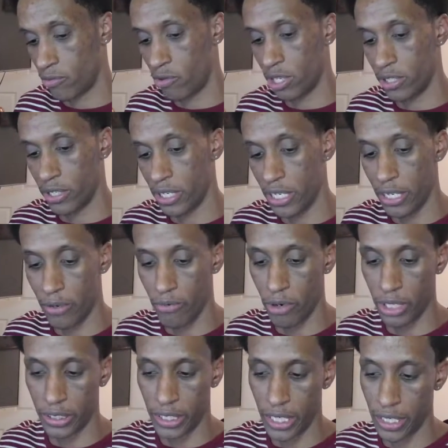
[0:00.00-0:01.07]
whether he
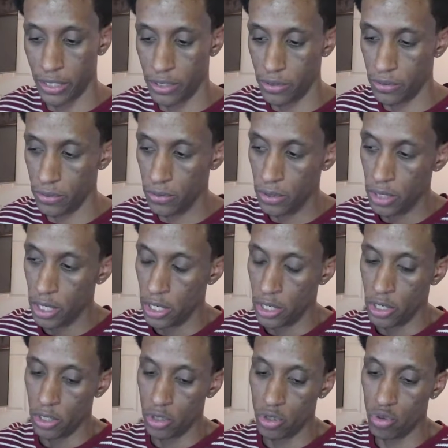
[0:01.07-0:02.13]
went there to
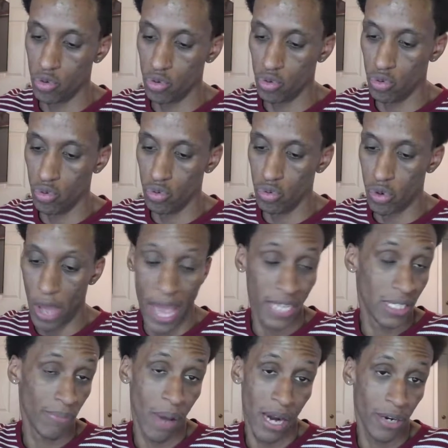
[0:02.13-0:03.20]
egg
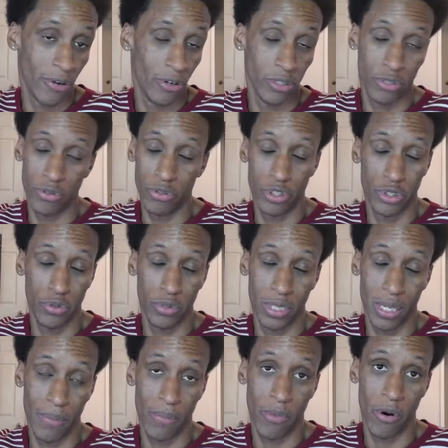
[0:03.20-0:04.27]
somebody on to shoot
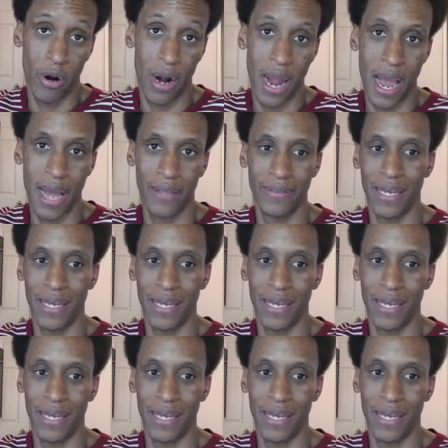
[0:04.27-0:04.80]
them or not,